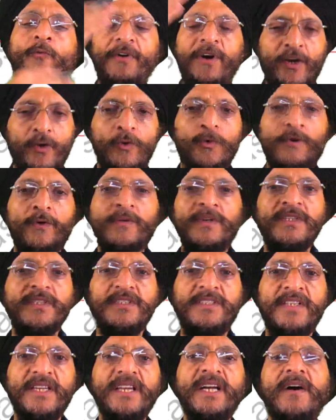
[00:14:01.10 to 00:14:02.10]
and on,
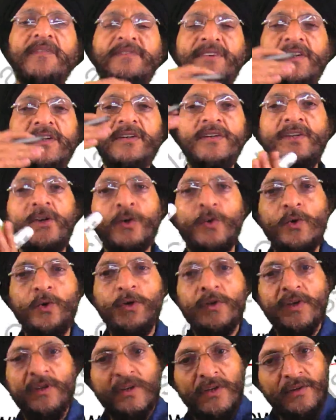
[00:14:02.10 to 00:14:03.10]
say after
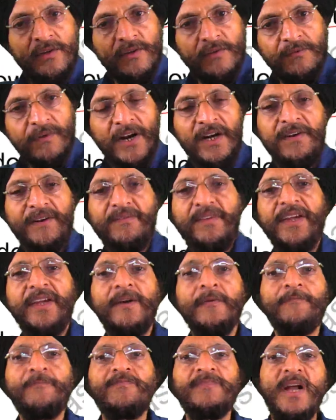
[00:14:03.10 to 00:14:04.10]
1 week,
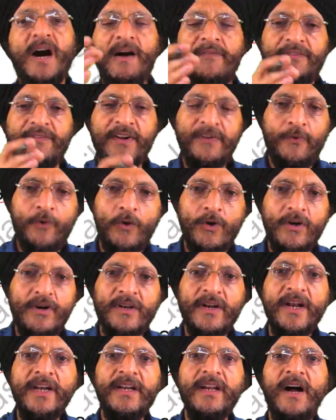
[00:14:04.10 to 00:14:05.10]
after
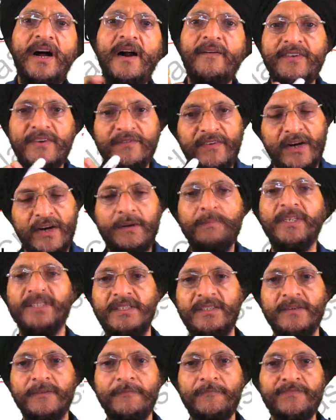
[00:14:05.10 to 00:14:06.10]
fortnight, after 1 month.
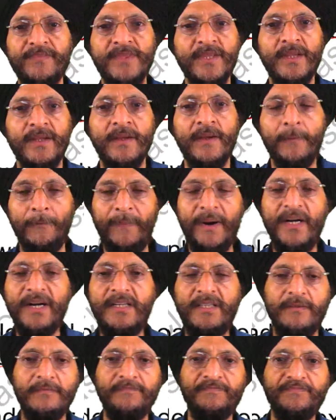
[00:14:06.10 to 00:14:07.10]
But
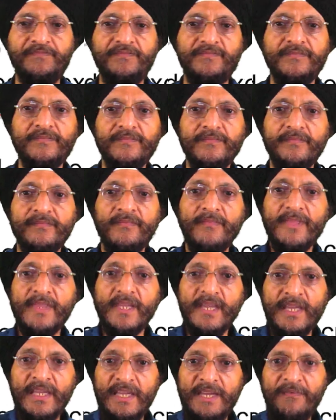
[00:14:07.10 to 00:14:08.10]

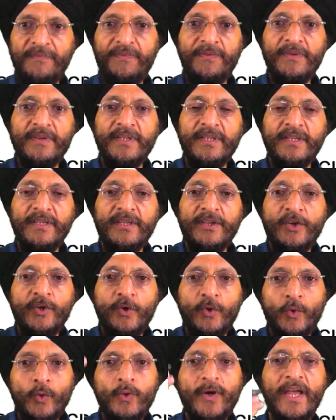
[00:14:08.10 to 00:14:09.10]
if
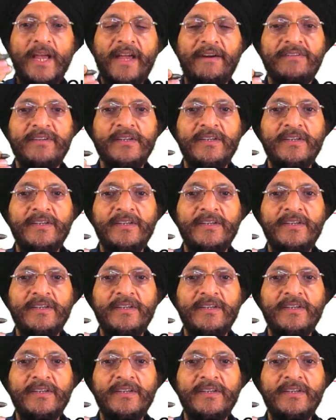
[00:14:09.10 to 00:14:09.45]
you have